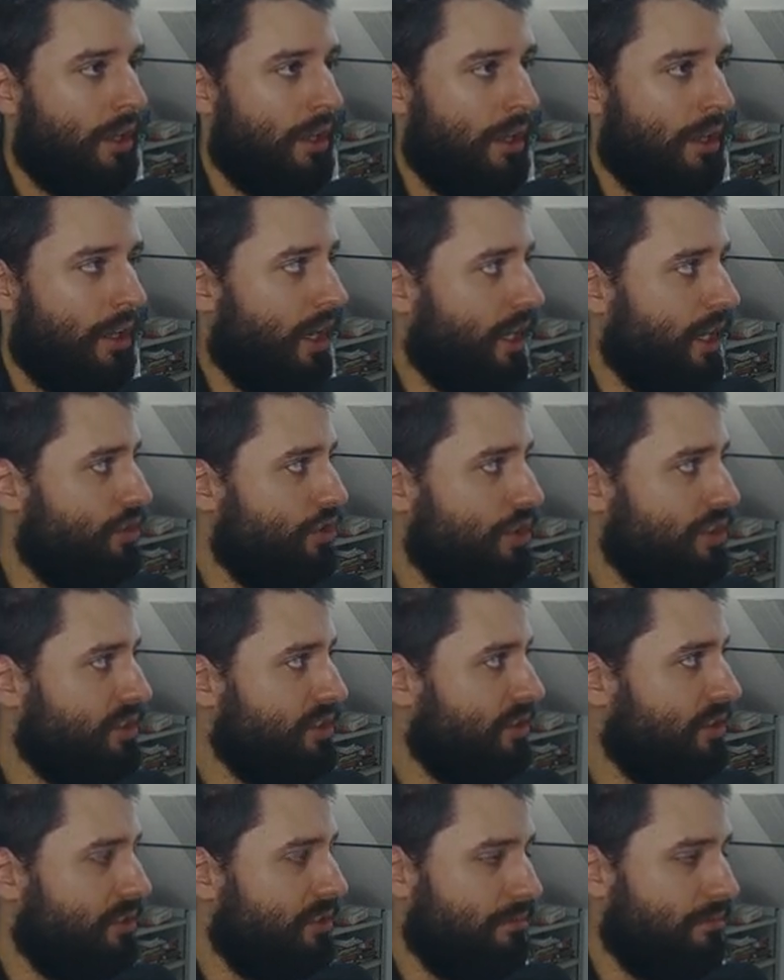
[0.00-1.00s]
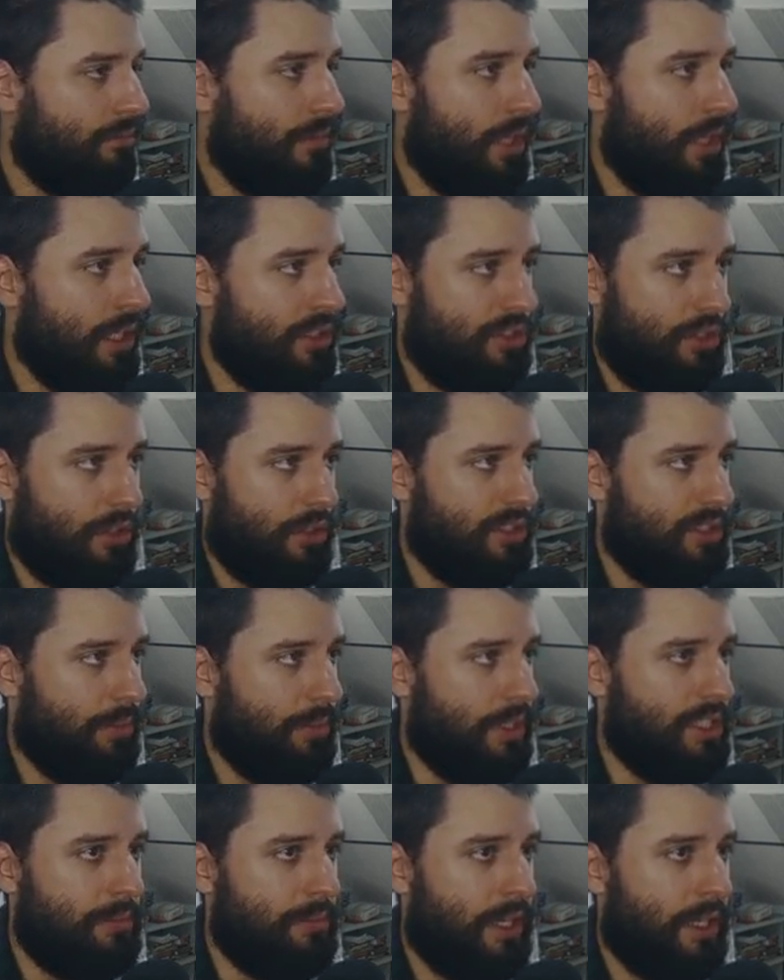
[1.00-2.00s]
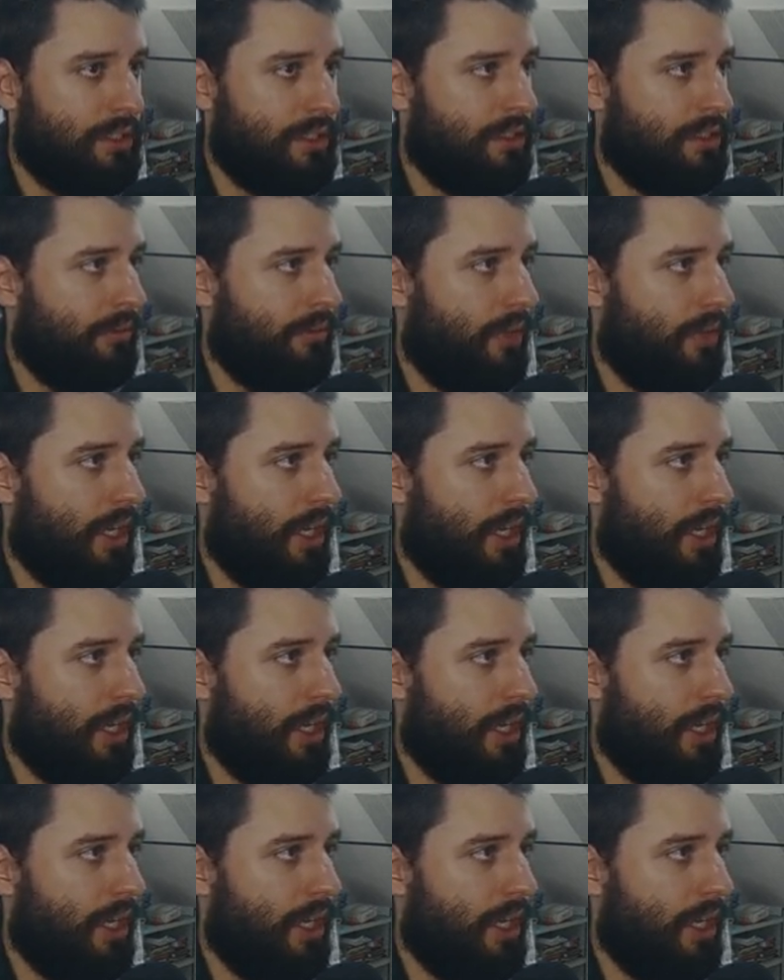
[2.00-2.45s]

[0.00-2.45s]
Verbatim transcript: I just installed Spacemacs.